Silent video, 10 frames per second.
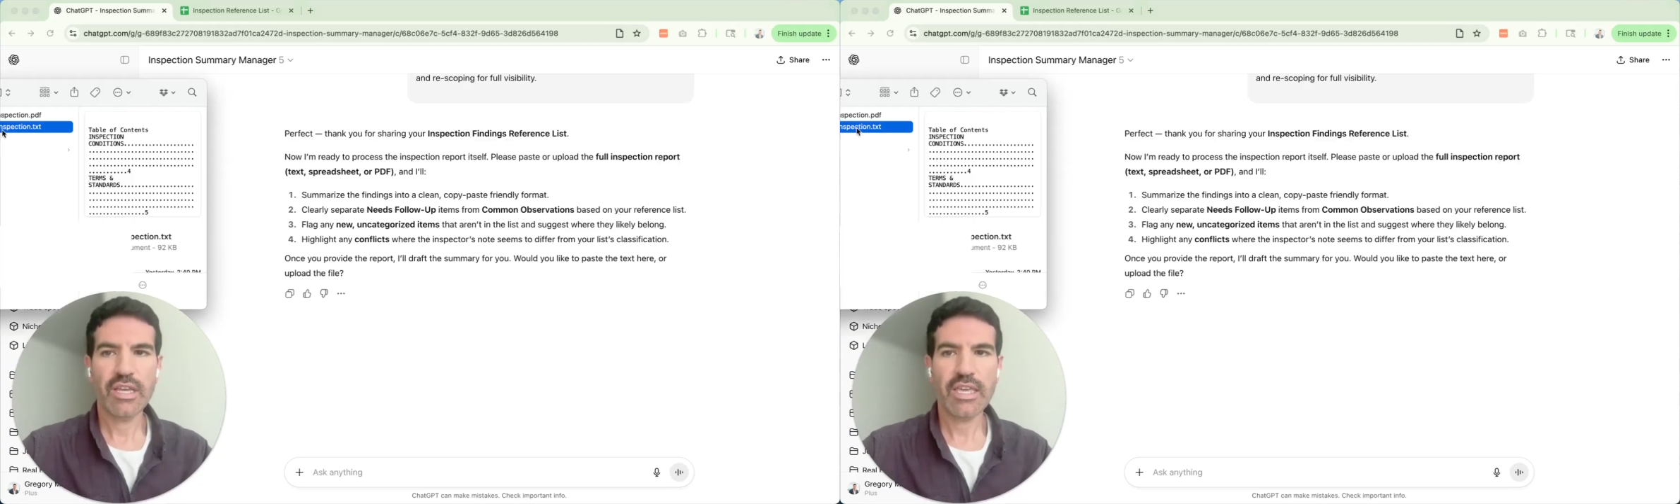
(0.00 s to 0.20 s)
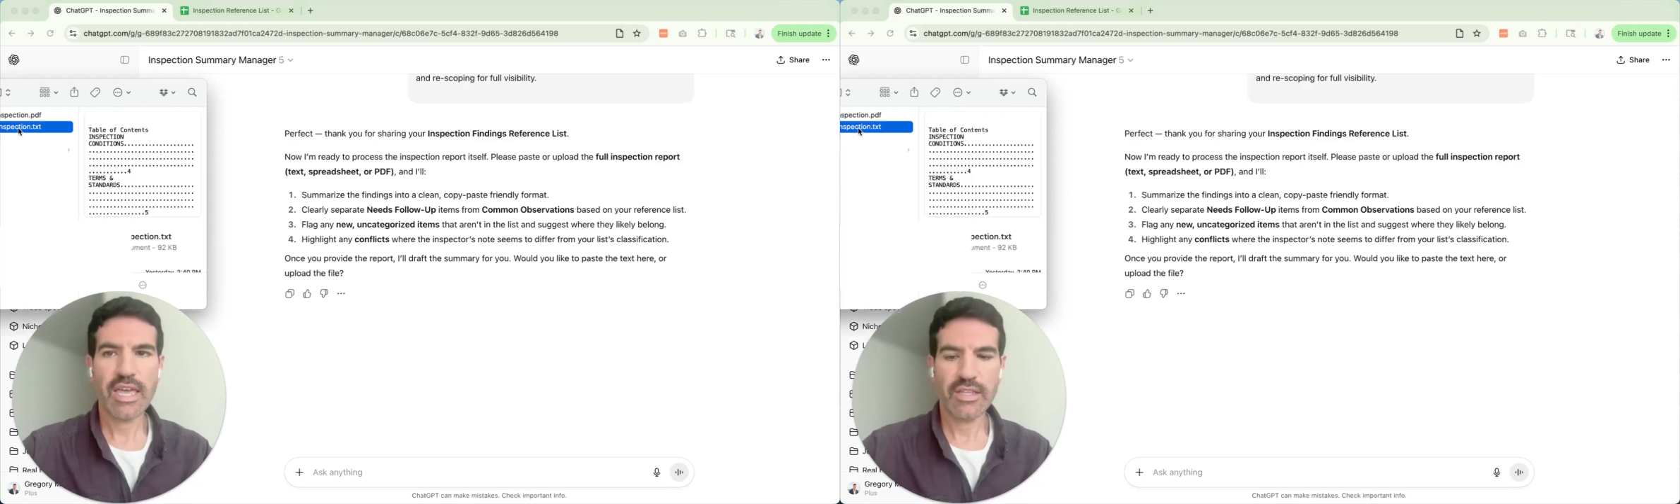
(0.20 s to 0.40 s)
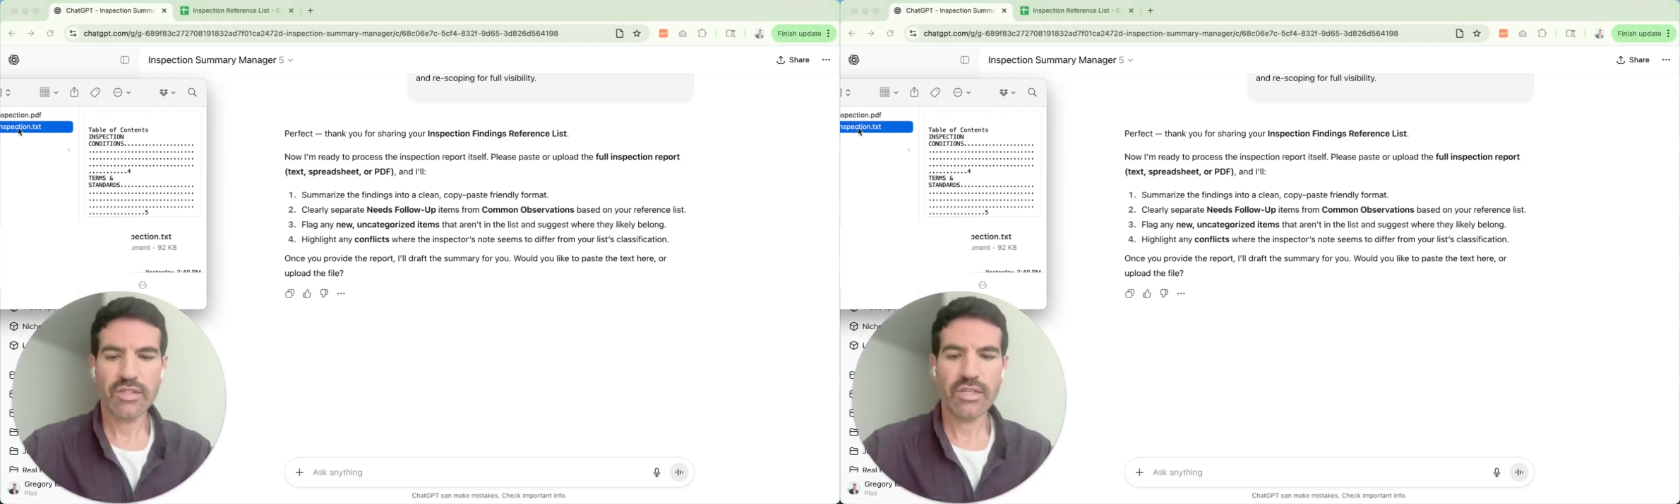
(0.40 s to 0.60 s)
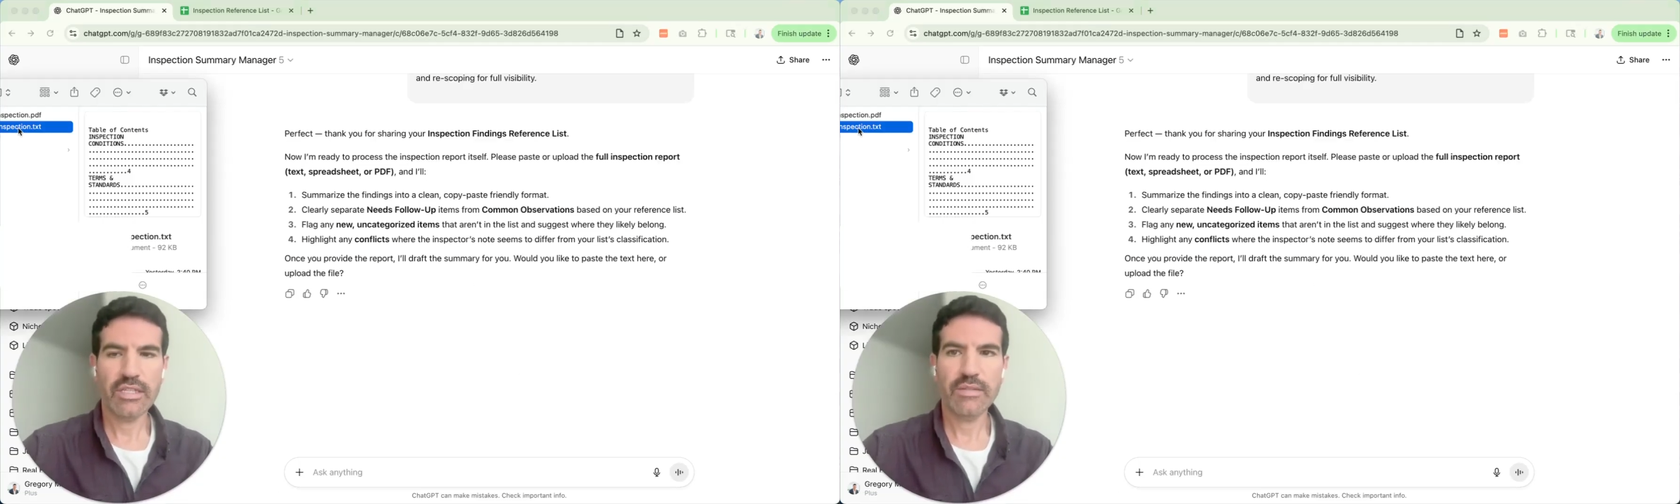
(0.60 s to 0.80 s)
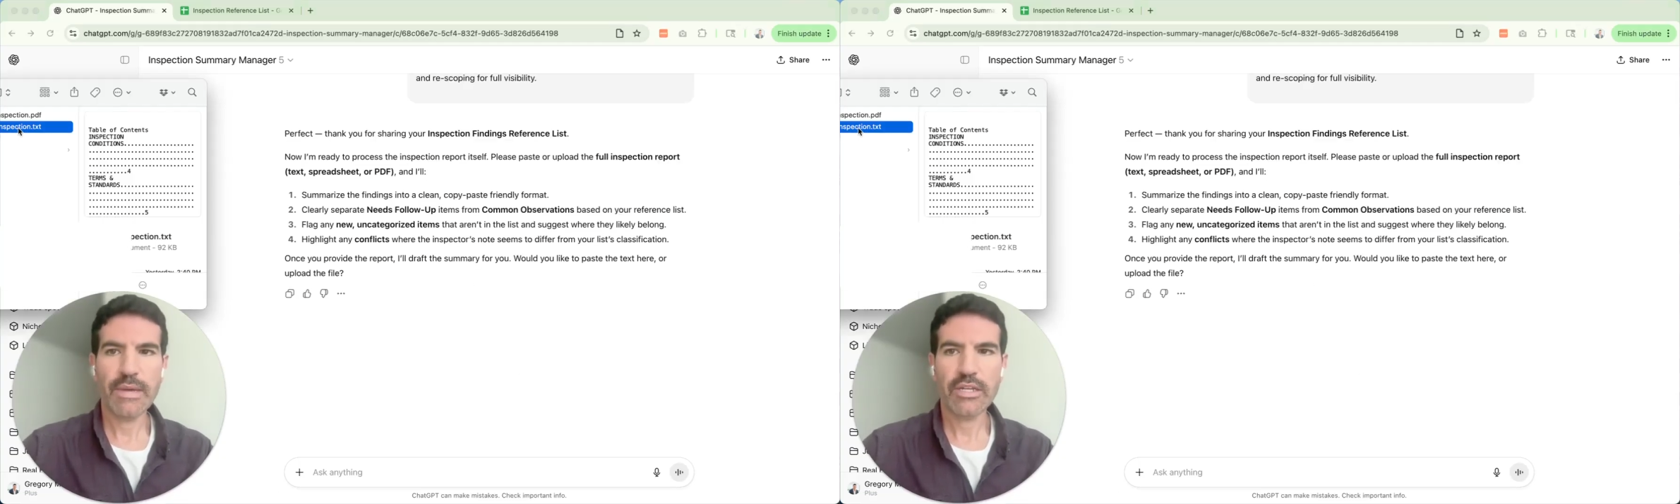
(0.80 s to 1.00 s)
against
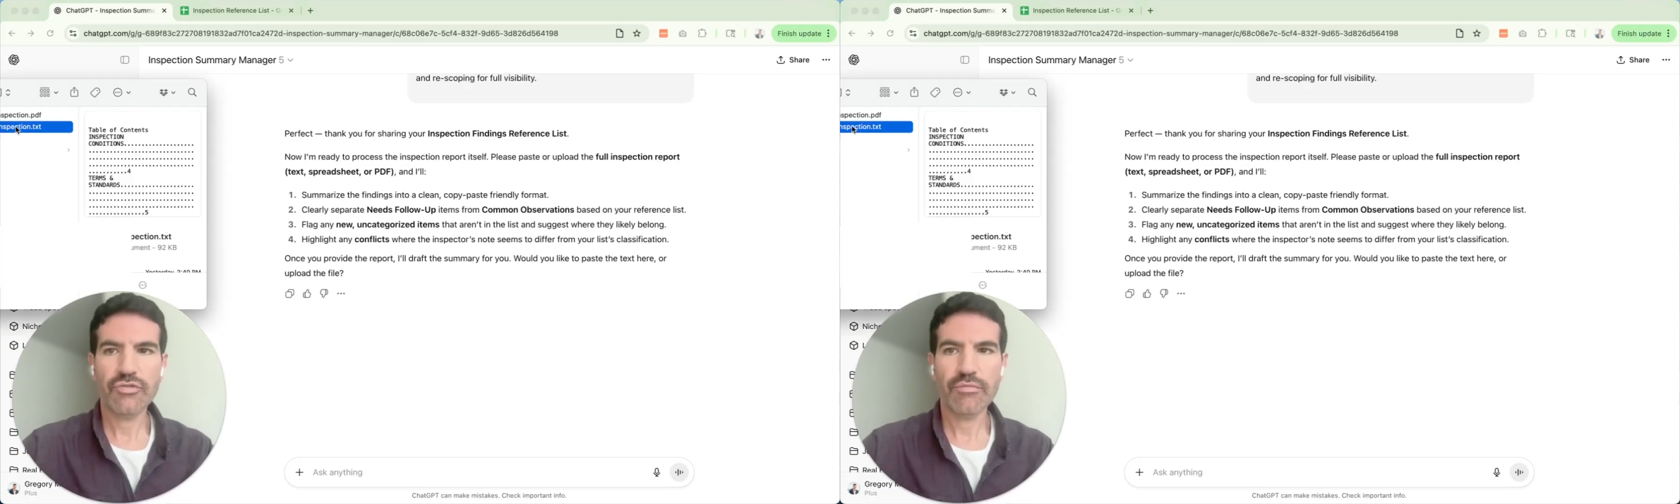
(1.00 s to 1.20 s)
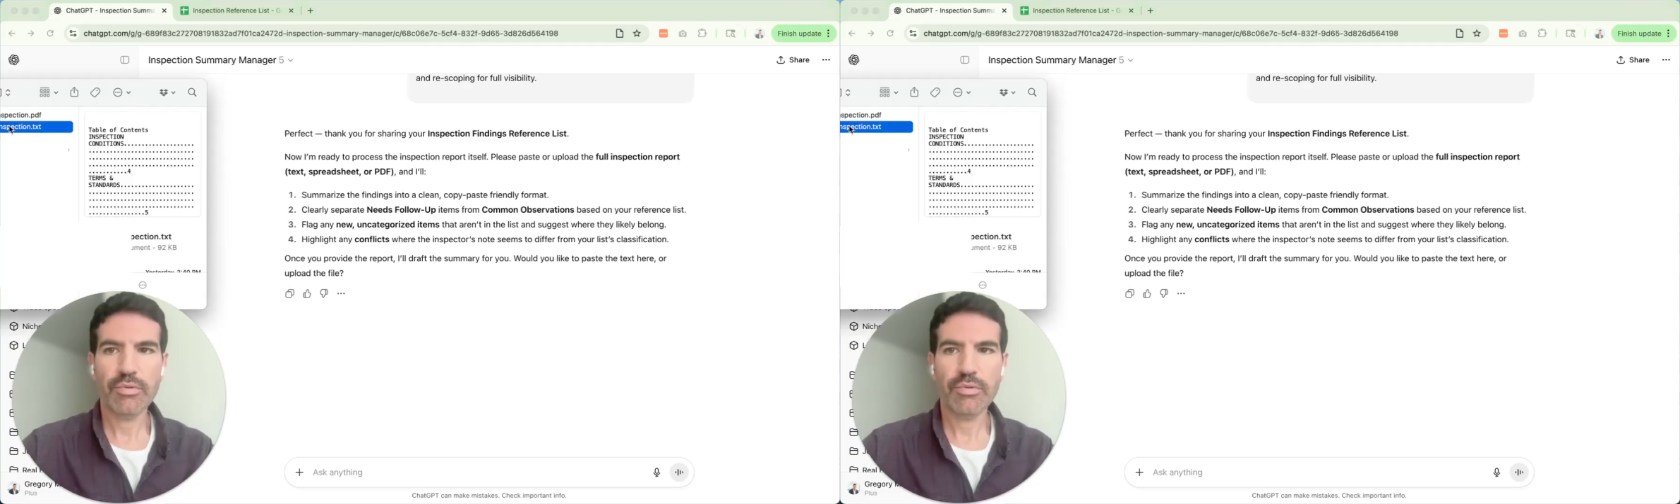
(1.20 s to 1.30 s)
inspection